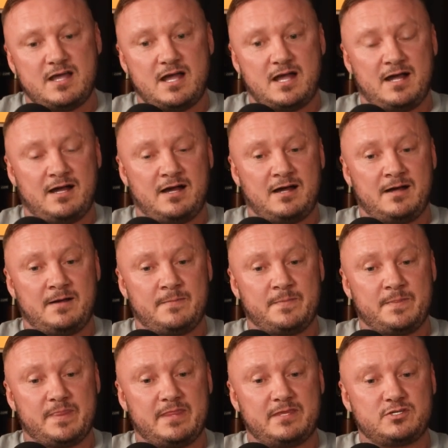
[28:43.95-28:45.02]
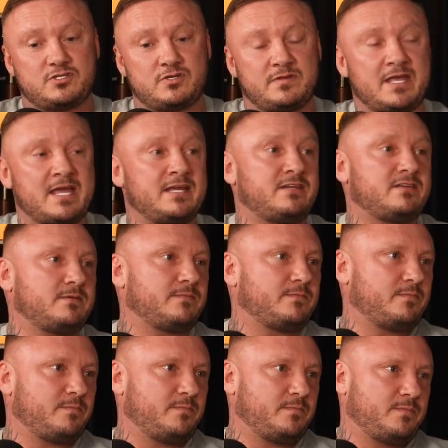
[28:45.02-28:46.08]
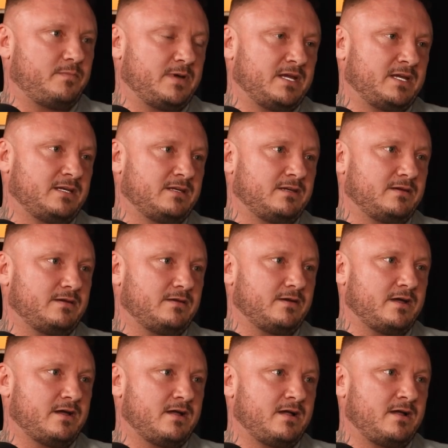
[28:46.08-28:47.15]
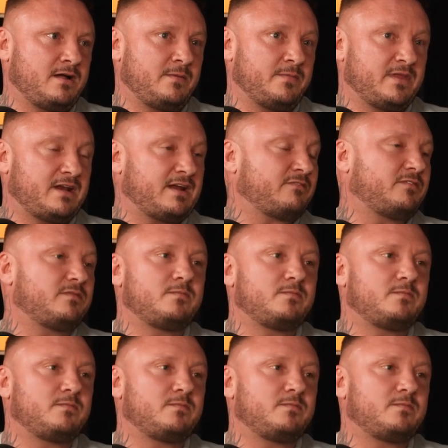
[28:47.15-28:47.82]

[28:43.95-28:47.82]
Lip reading: So they'd had,